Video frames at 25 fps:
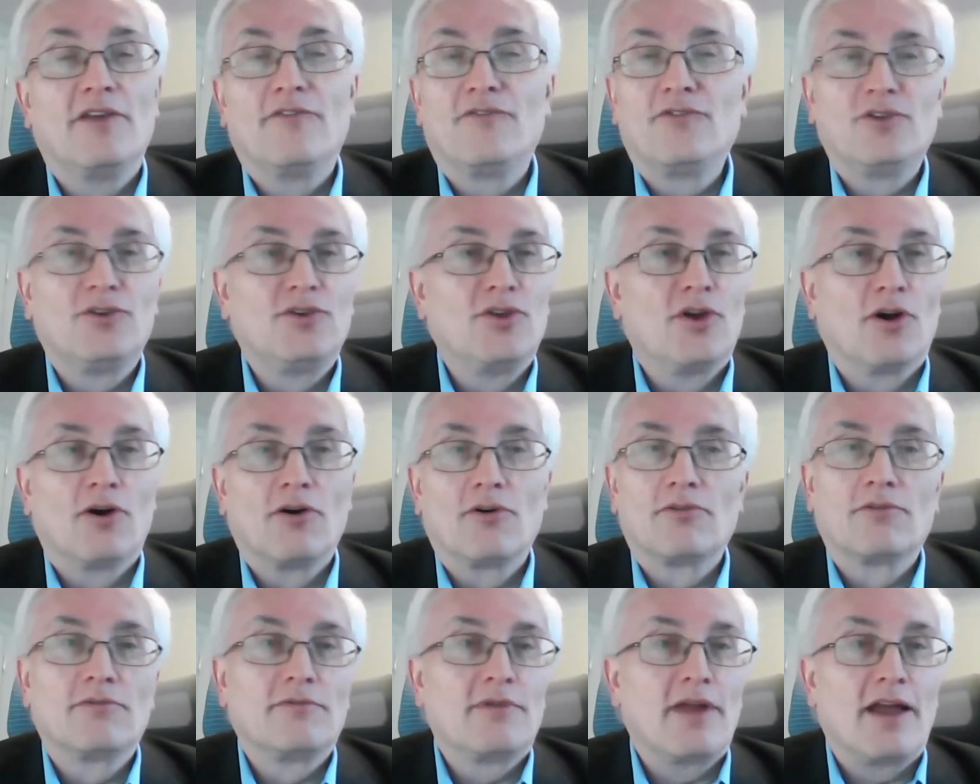if
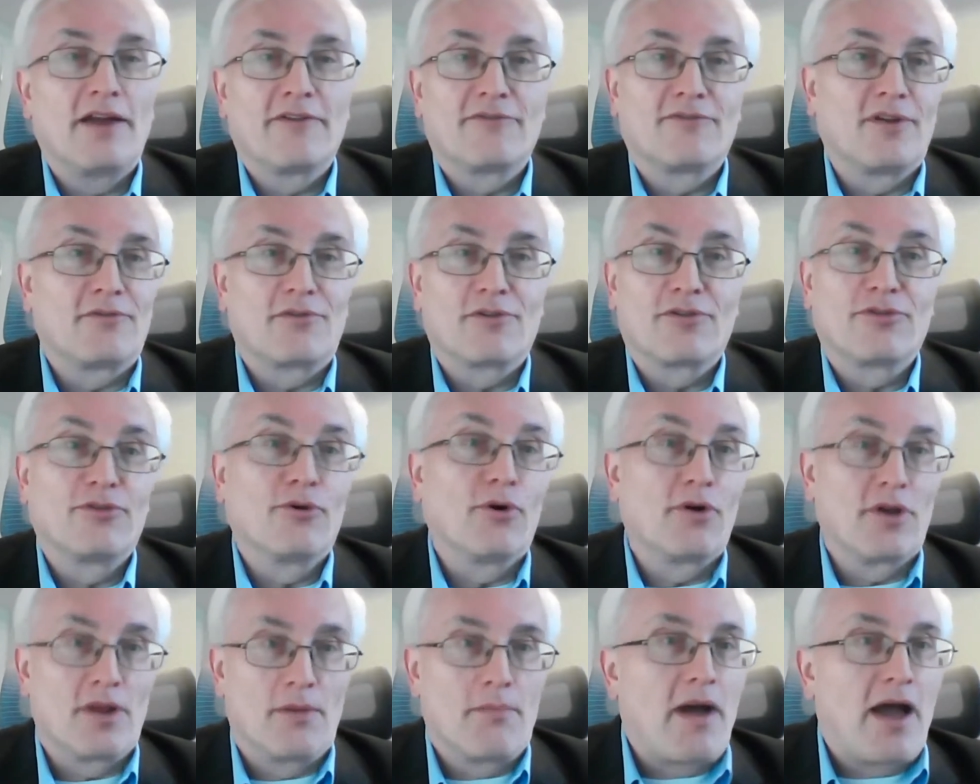you have never
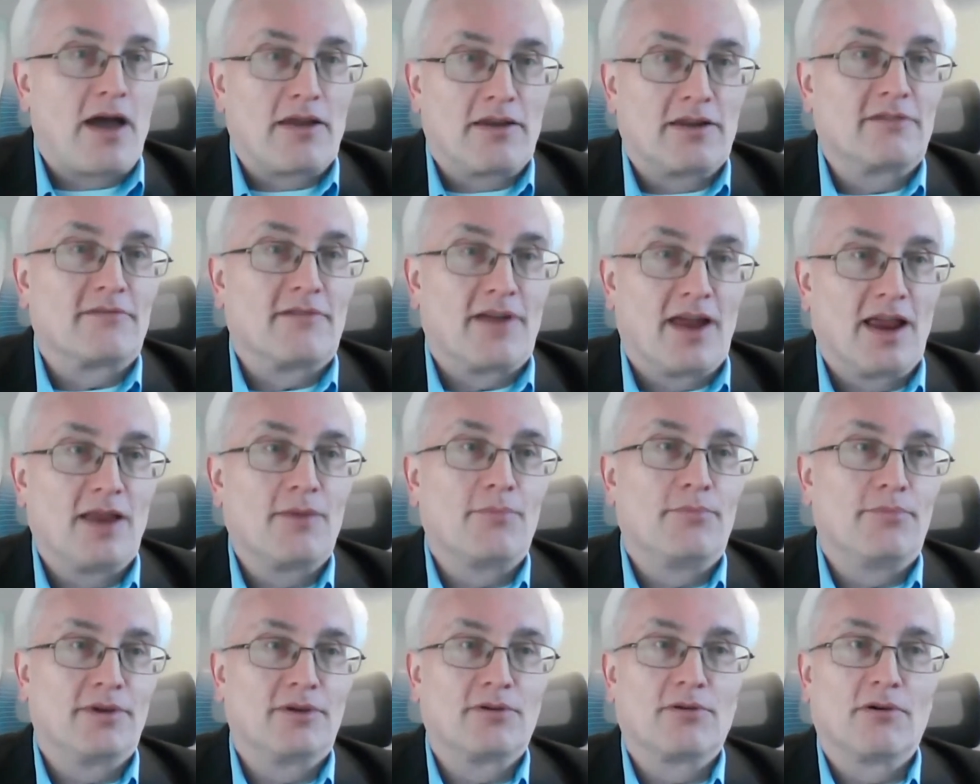thought about it,
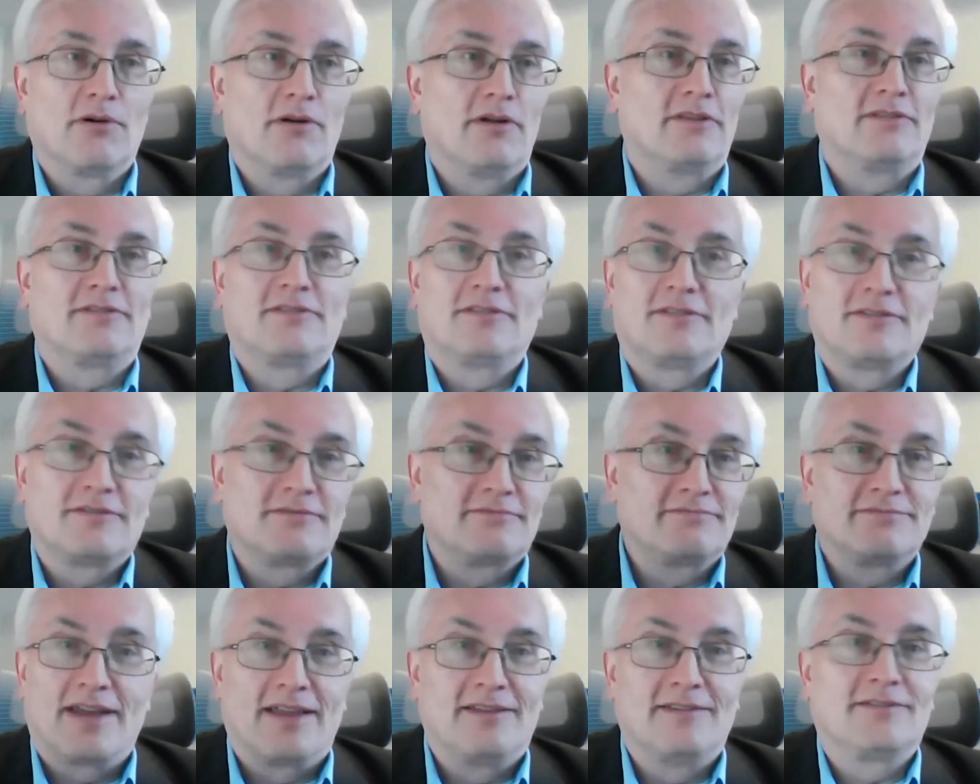right? Because
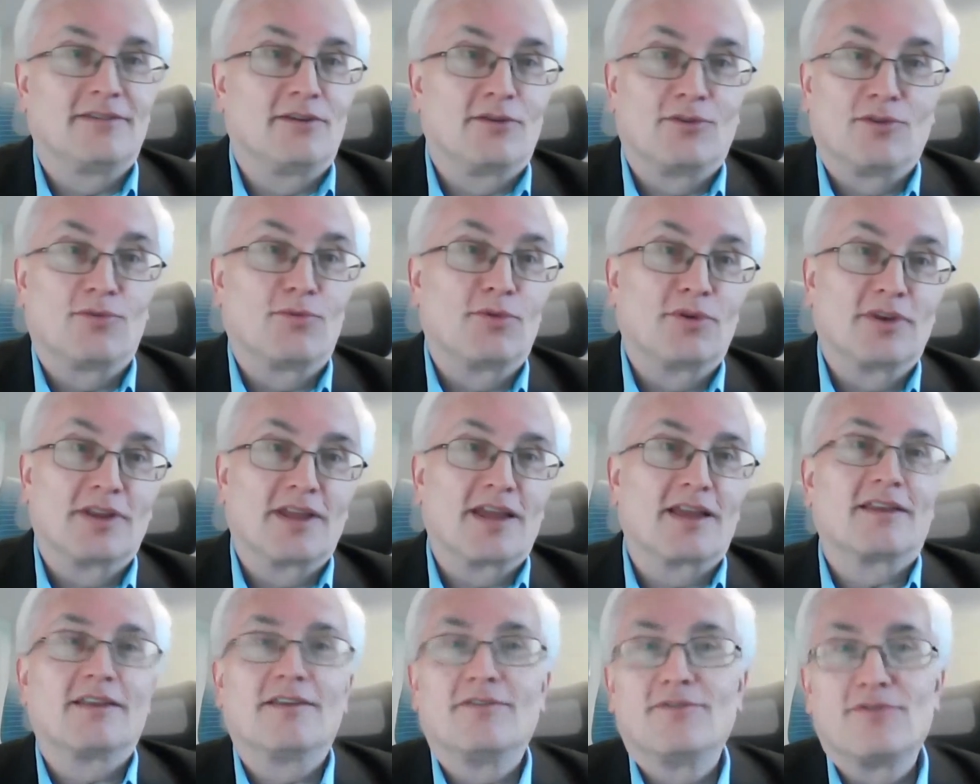then you
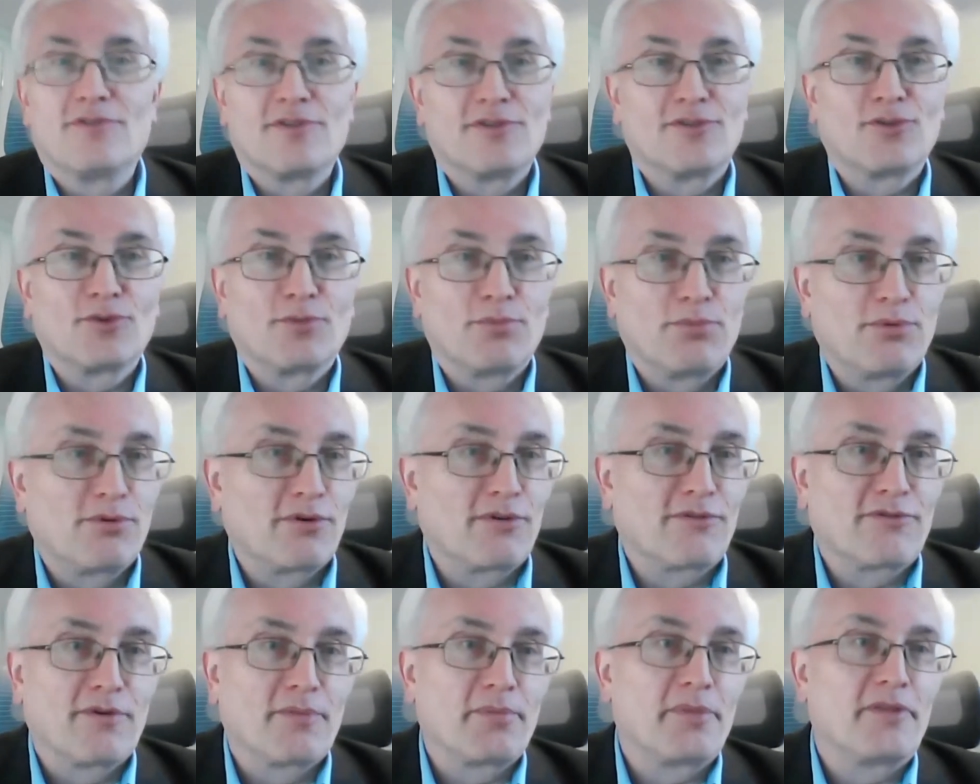wouldn't get even the
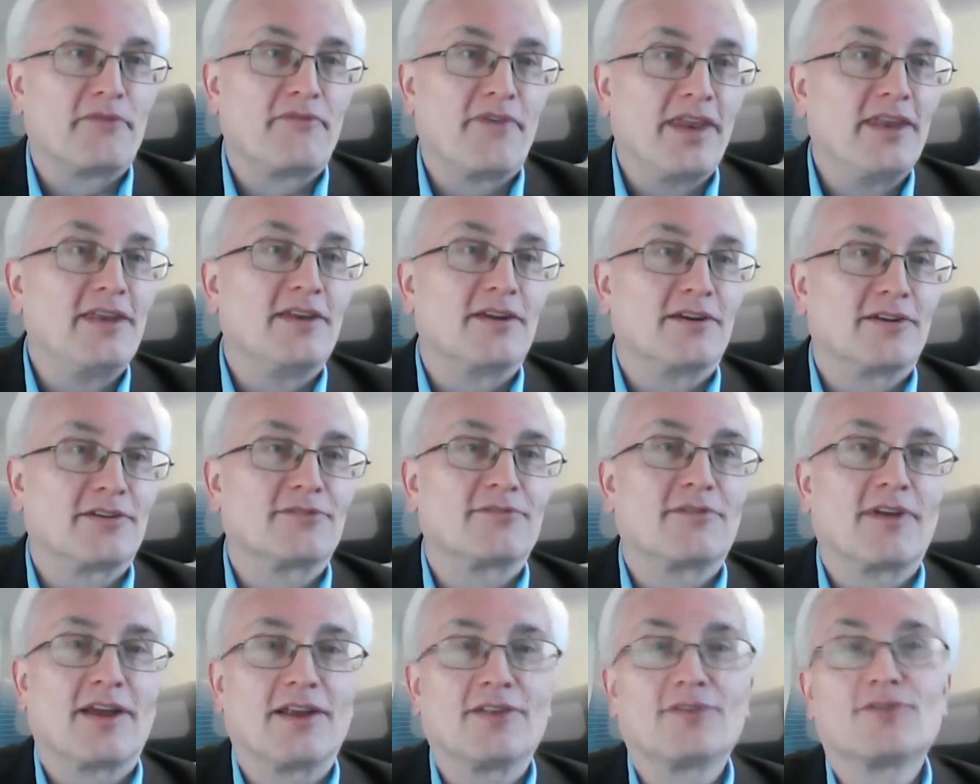support from the
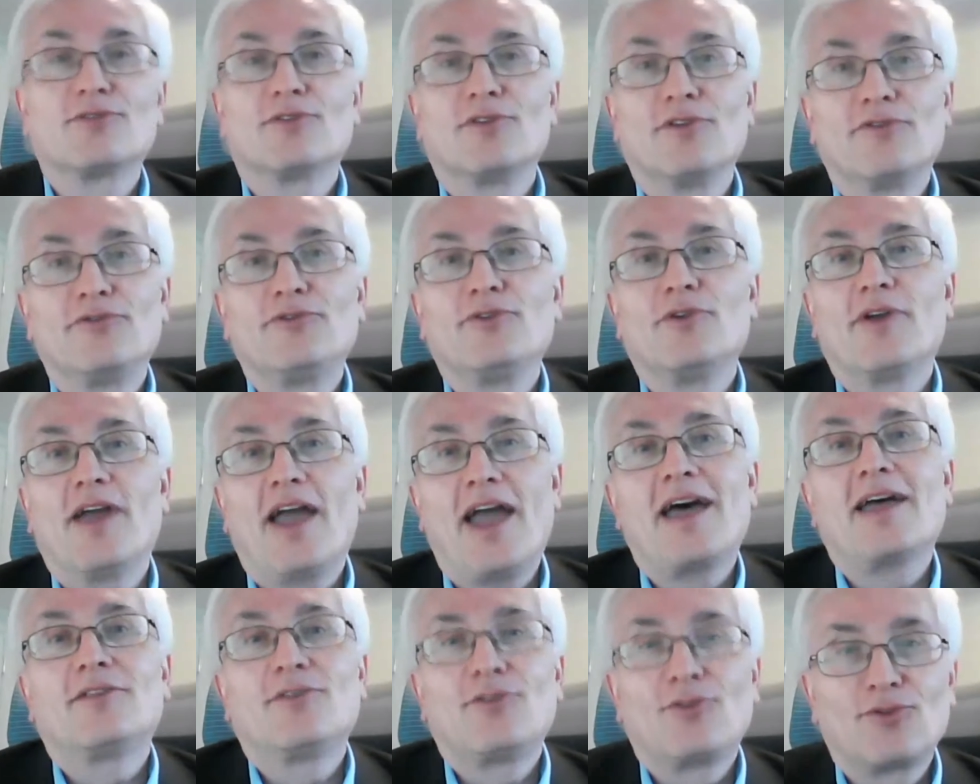vendors, right? So if you
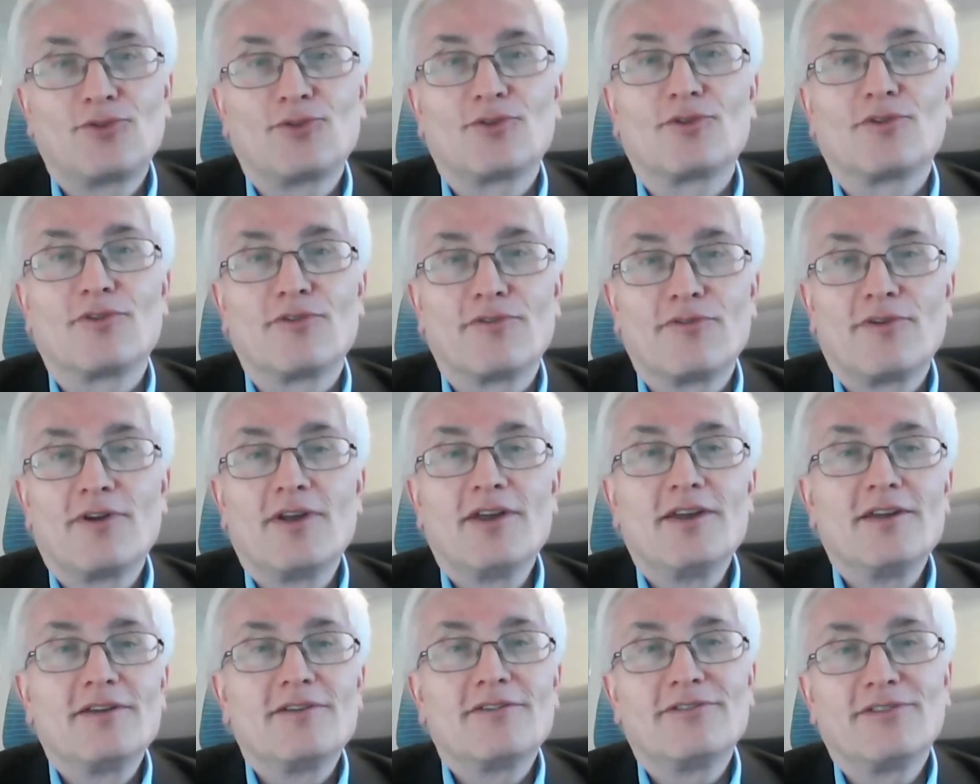had sort of
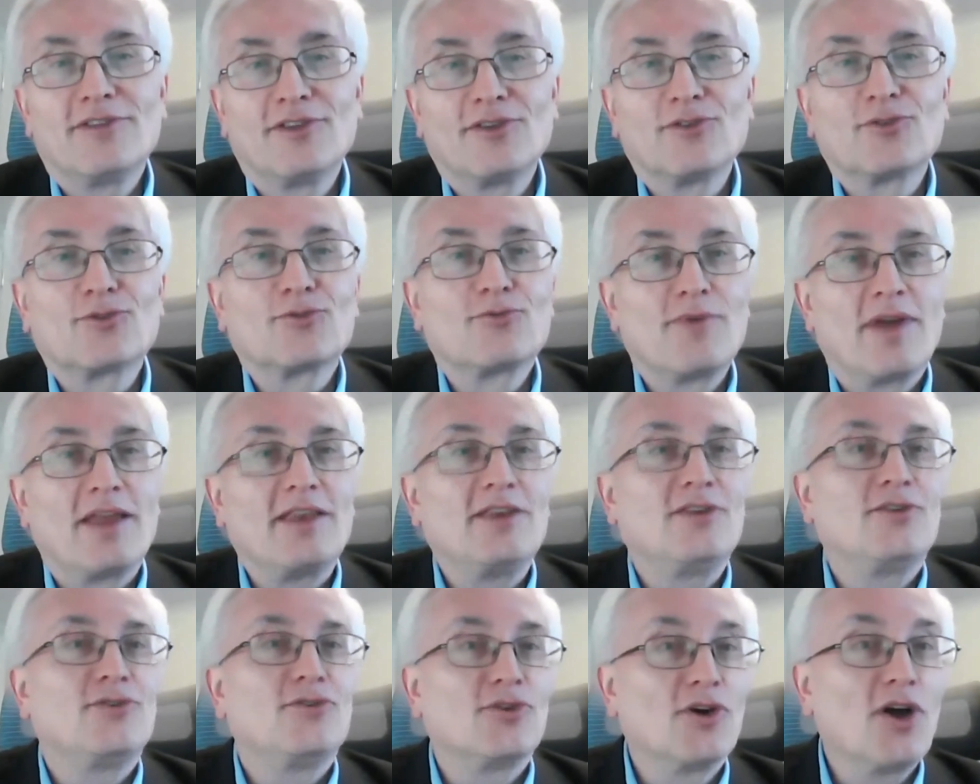things
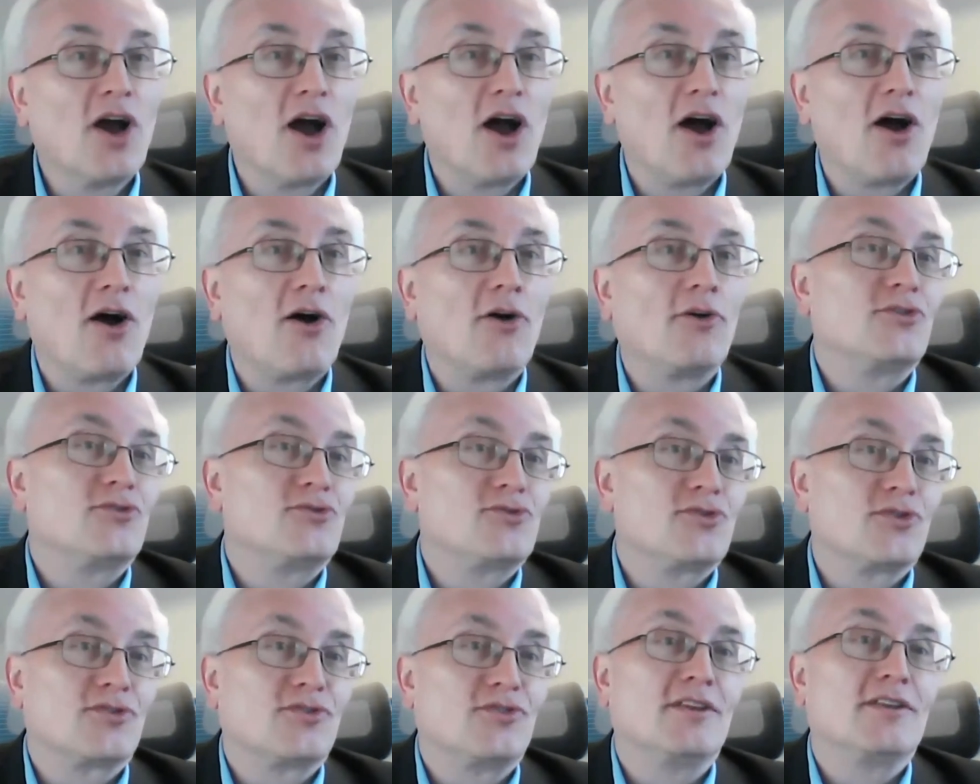ready to go, you
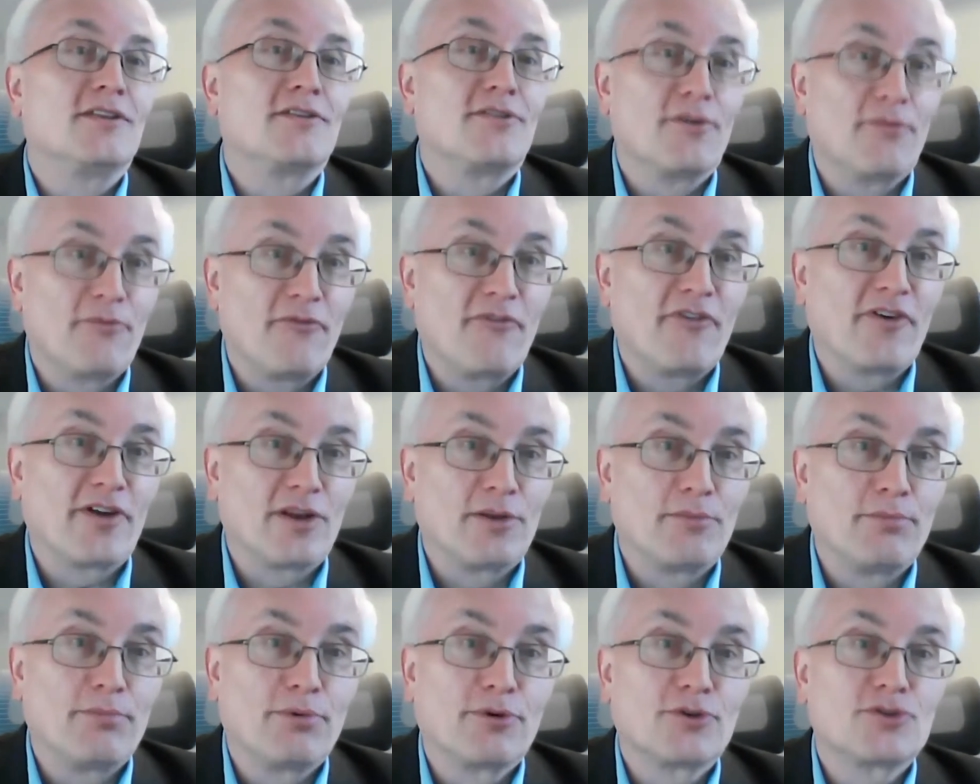just needed the
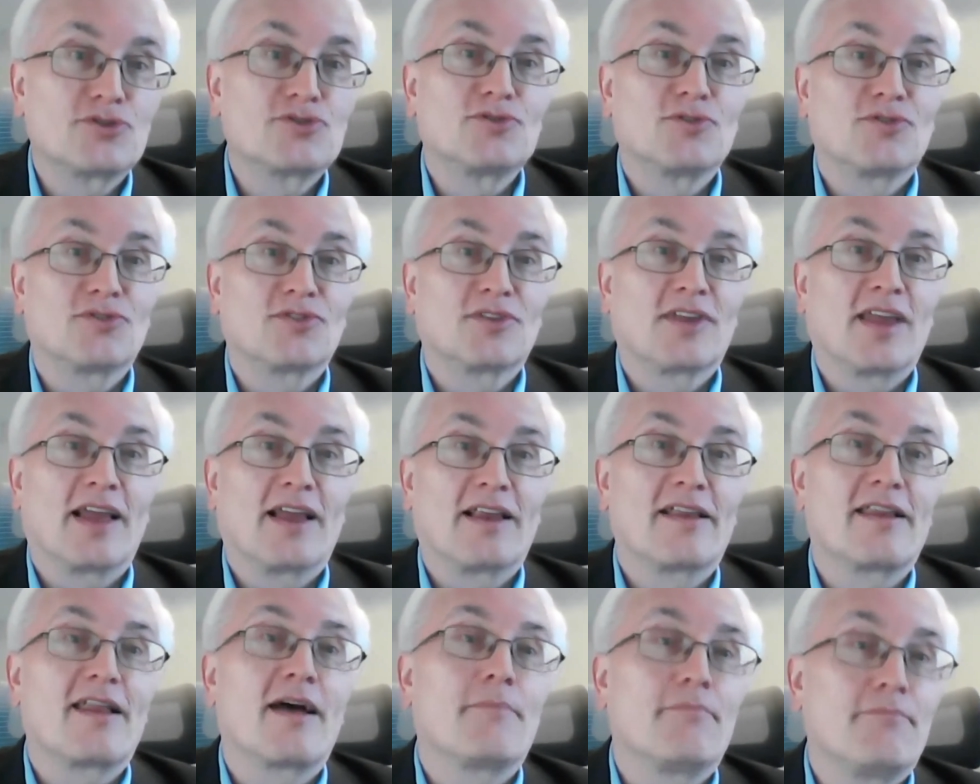final push to scale
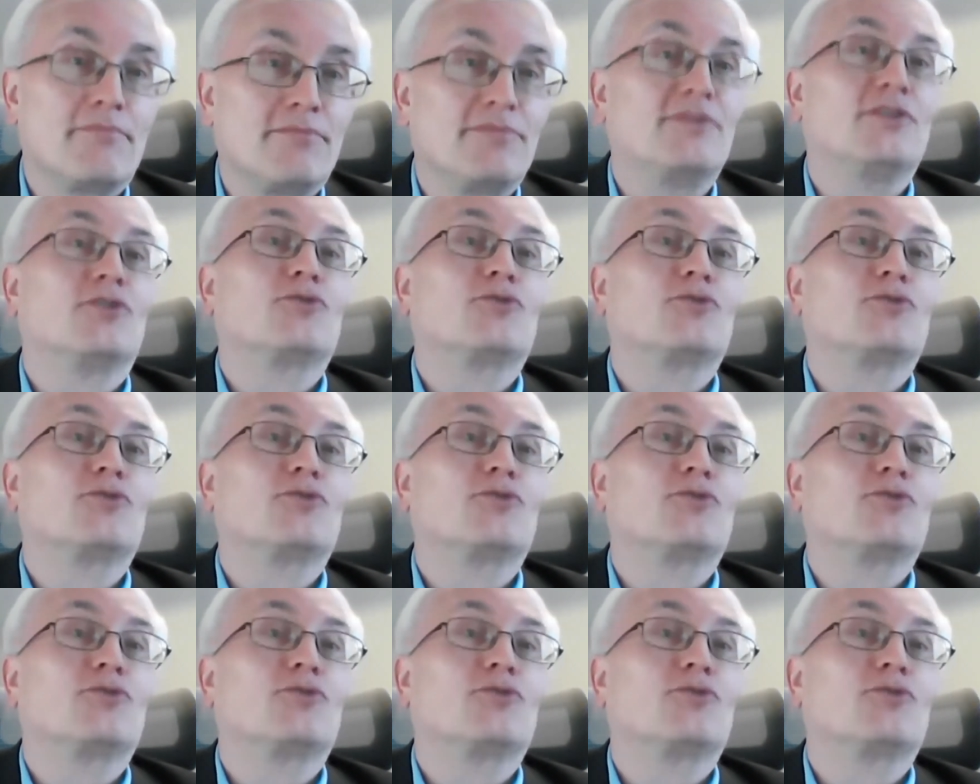it up.